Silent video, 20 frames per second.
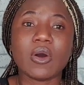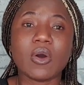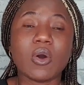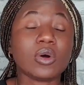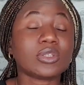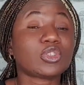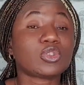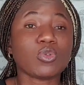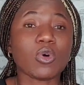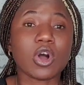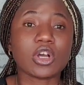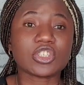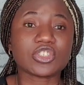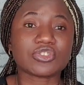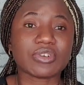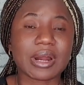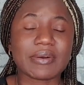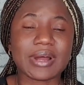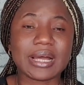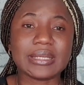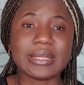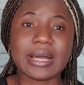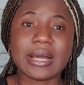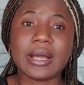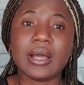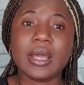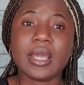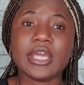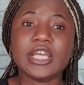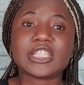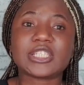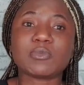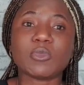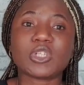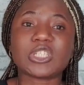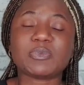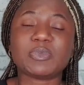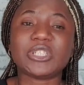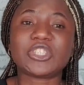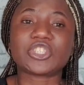or to Austria rather, it
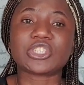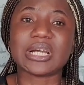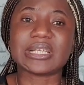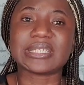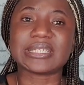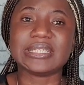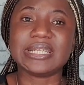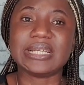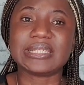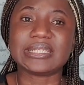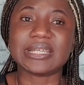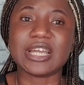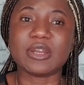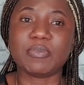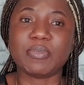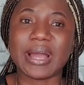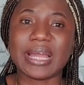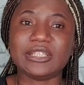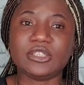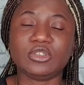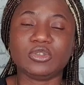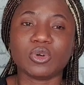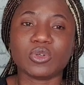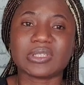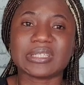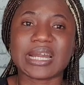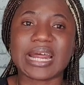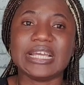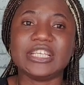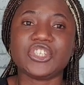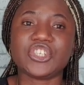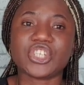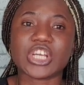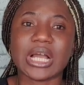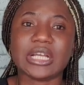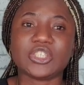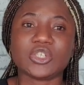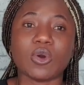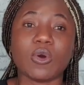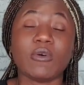must be translated by those that are in
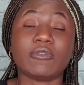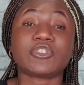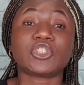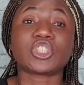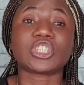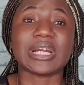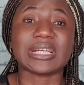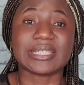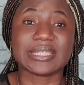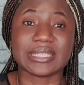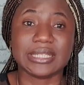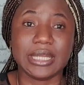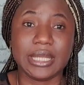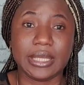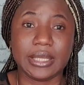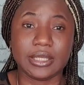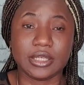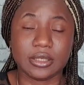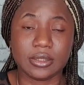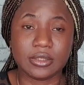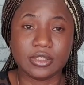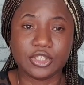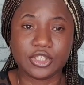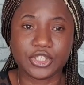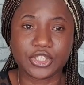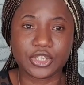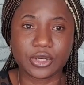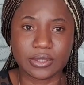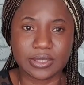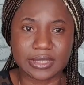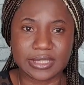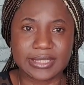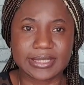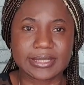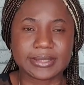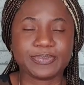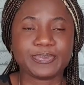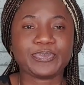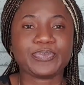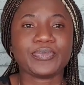charge of
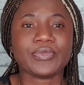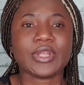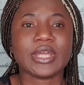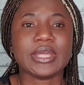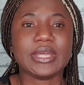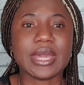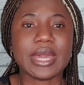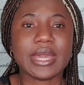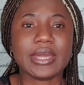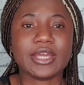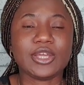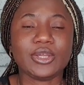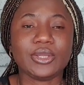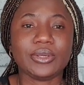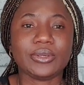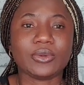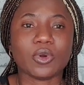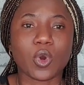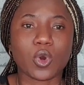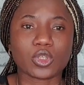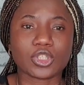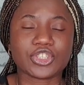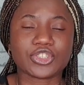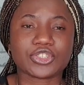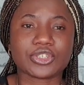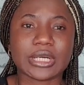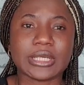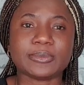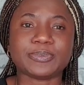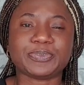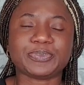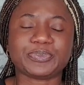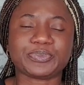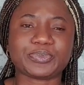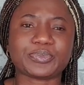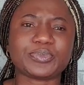translations here in Austria.